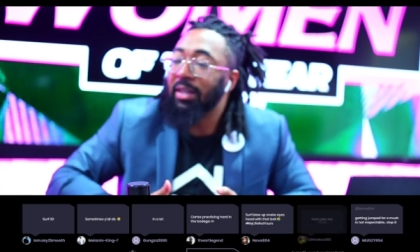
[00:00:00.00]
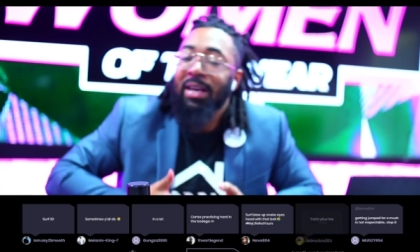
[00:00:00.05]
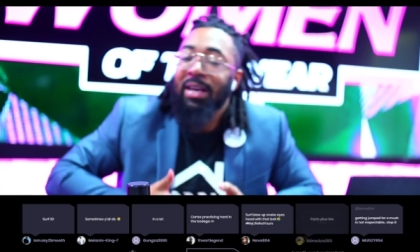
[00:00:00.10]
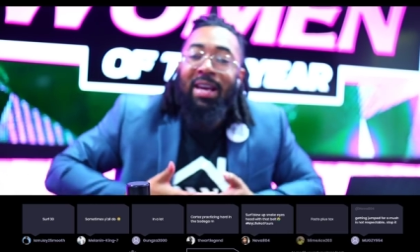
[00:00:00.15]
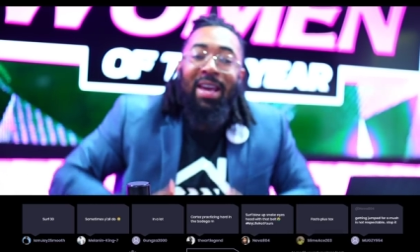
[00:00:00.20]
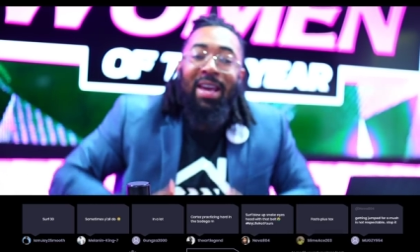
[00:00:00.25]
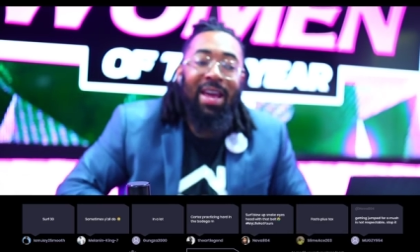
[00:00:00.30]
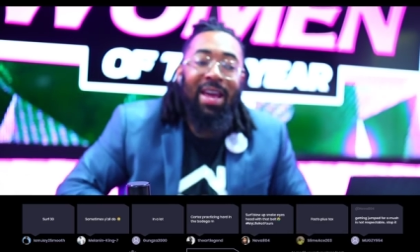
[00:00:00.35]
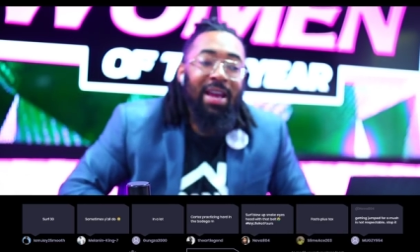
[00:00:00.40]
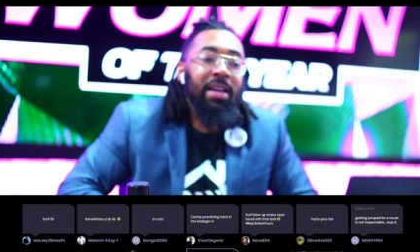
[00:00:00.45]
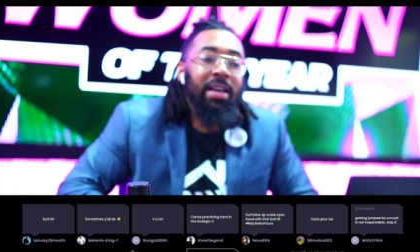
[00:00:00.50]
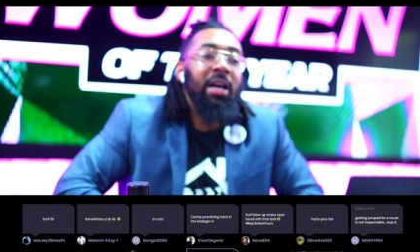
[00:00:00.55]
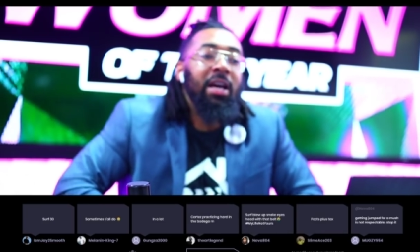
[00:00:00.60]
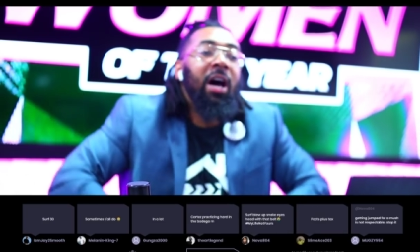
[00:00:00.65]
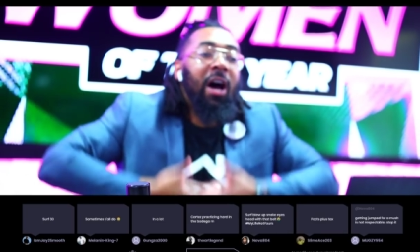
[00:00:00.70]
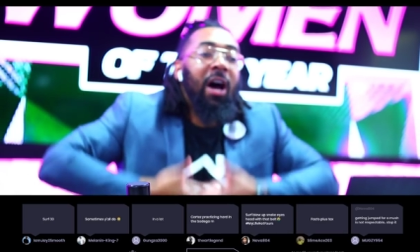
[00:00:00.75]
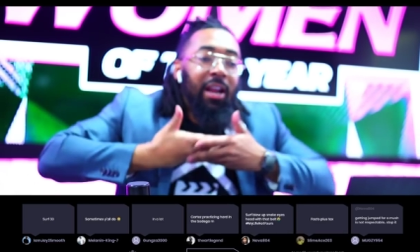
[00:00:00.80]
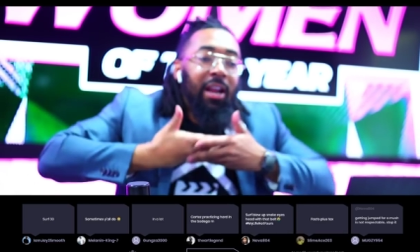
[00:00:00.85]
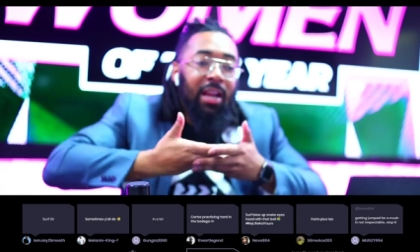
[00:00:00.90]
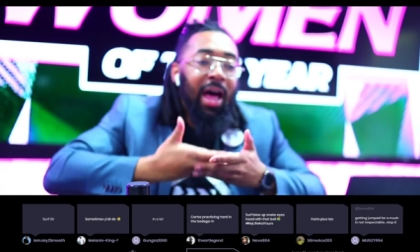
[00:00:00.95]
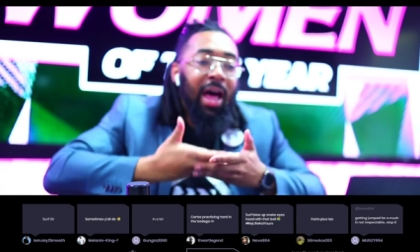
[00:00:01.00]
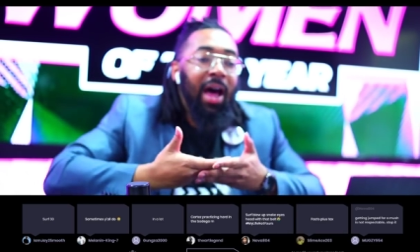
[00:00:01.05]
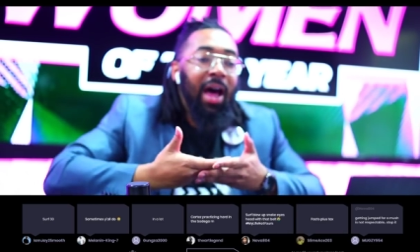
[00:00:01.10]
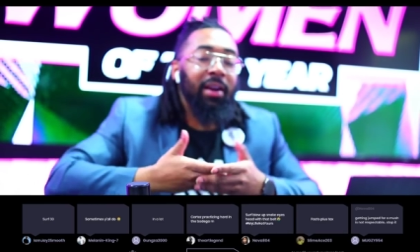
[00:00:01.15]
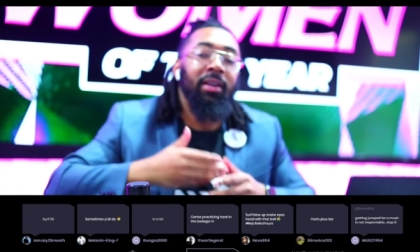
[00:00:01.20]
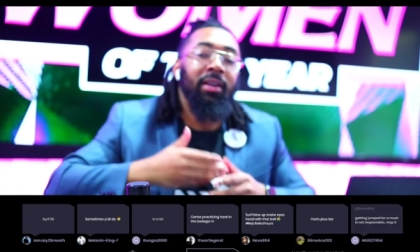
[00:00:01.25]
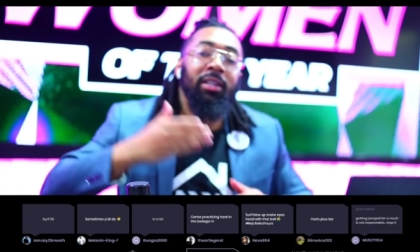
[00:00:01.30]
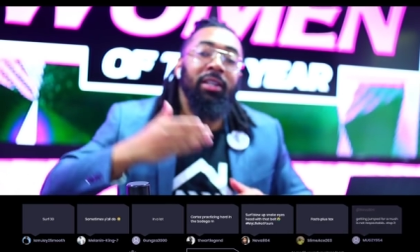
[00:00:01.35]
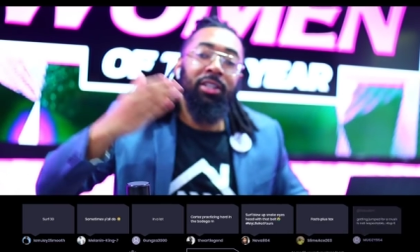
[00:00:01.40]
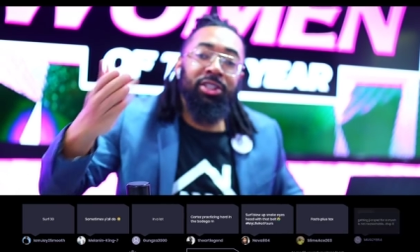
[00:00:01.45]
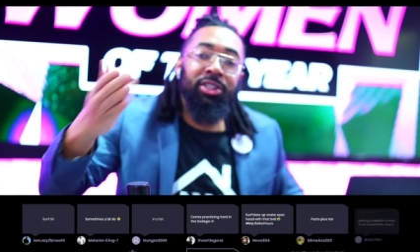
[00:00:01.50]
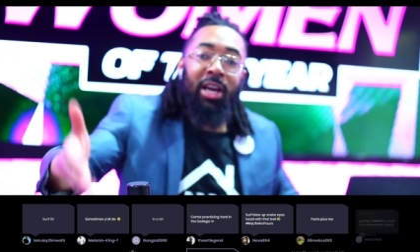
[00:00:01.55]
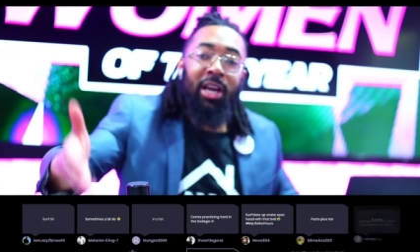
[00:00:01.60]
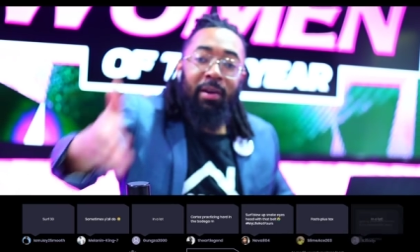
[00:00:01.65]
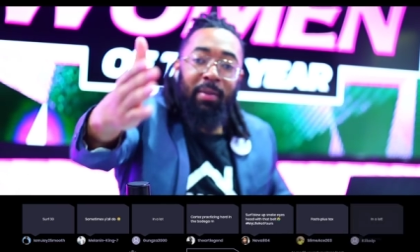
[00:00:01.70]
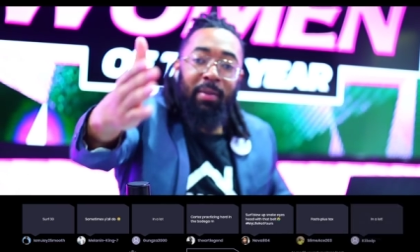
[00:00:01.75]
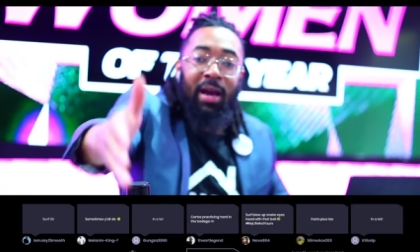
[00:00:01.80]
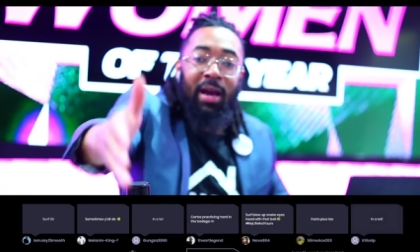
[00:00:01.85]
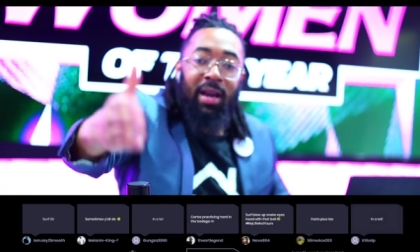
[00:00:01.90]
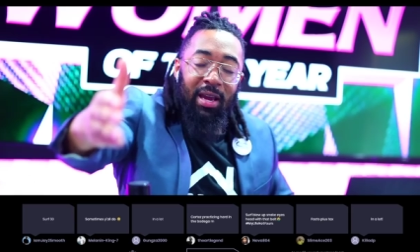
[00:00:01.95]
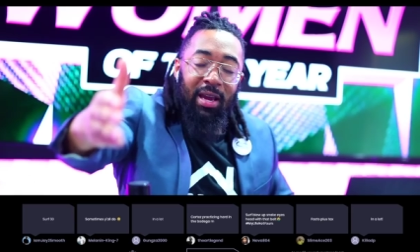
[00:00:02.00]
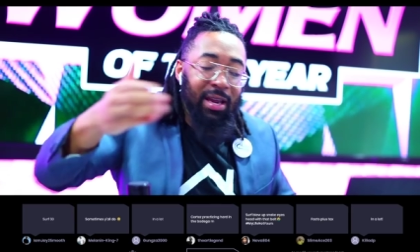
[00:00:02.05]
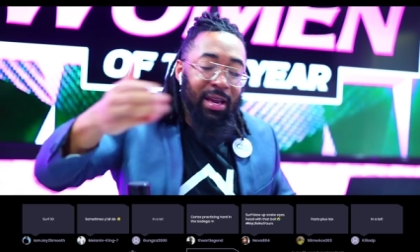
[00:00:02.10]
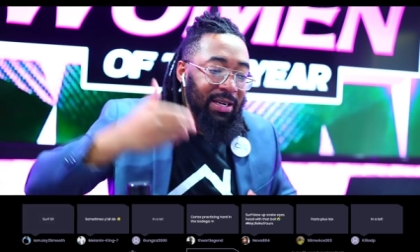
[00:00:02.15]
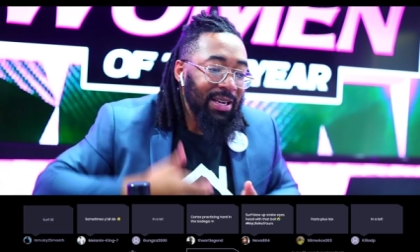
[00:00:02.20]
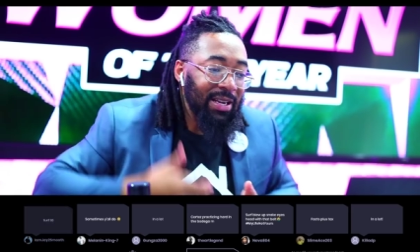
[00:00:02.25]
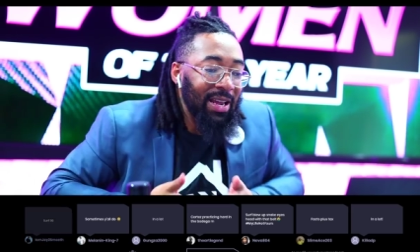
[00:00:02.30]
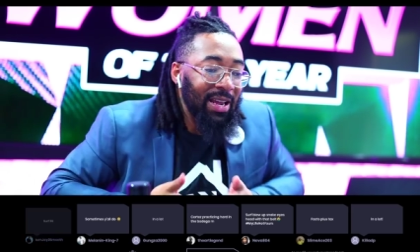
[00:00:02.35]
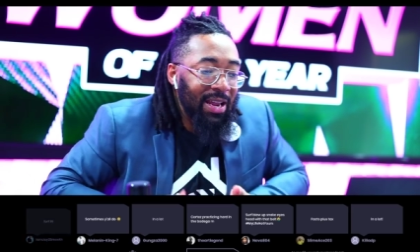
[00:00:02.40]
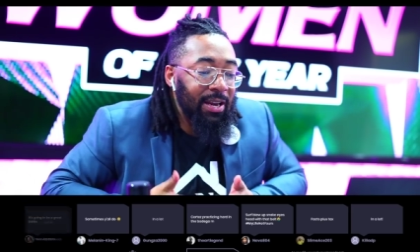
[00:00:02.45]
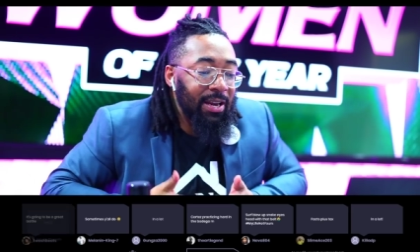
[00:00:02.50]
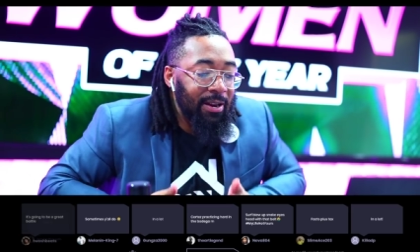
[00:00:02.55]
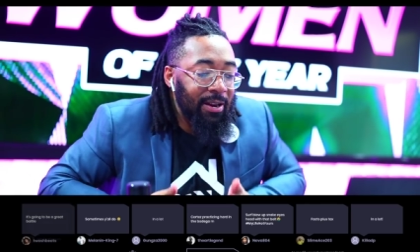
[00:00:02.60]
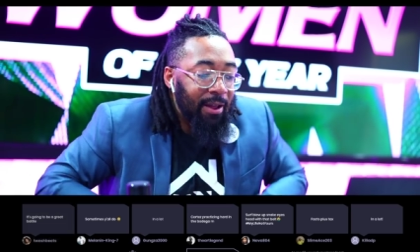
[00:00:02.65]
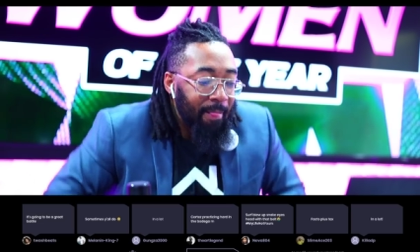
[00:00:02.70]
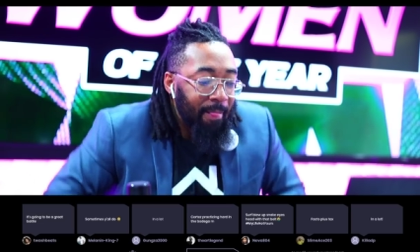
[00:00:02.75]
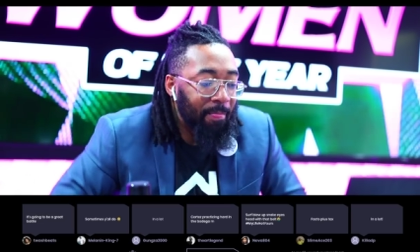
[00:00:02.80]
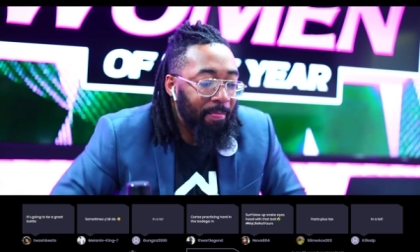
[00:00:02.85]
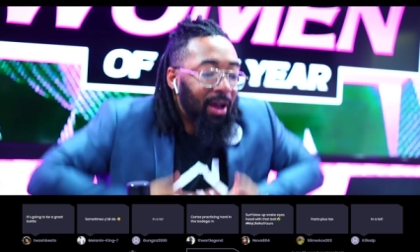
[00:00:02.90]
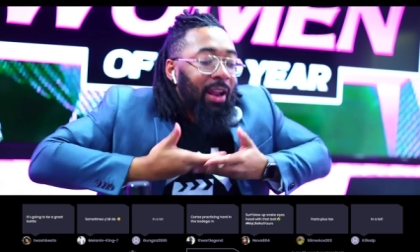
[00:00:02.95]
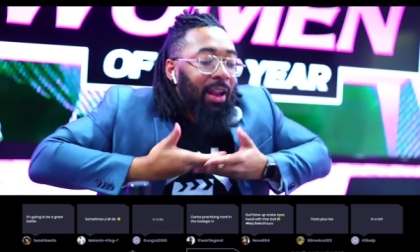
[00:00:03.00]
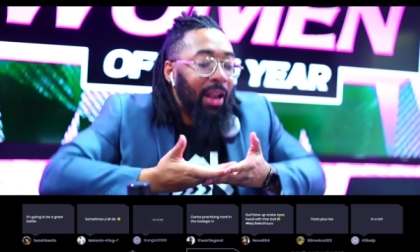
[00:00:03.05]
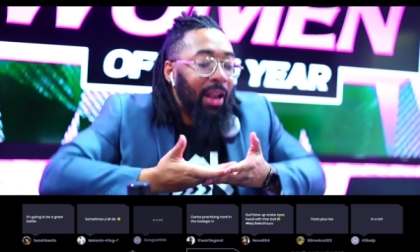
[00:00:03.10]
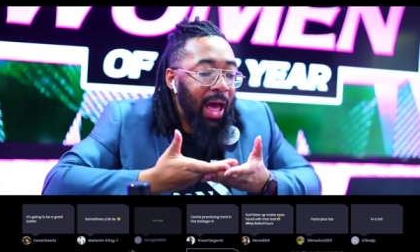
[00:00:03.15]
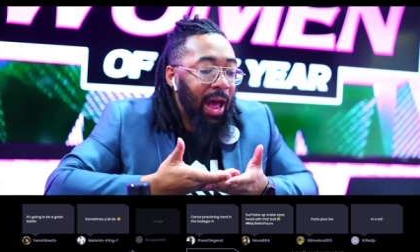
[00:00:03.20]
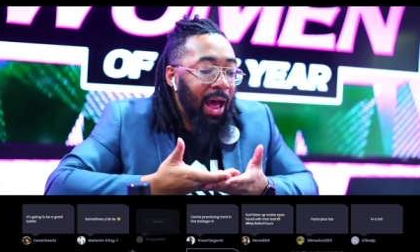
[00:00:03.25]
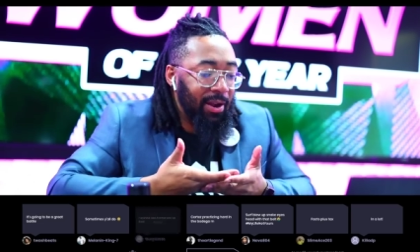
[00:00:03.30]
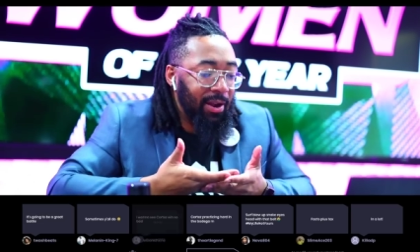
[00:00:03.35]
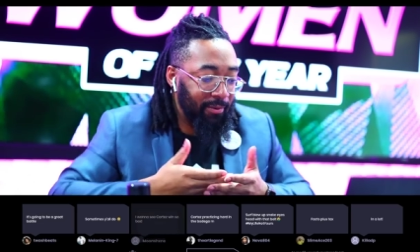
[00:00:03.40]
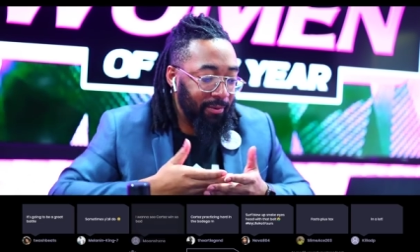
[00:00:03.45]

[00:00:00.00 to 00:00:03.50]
In a lot shake my hand in a lot.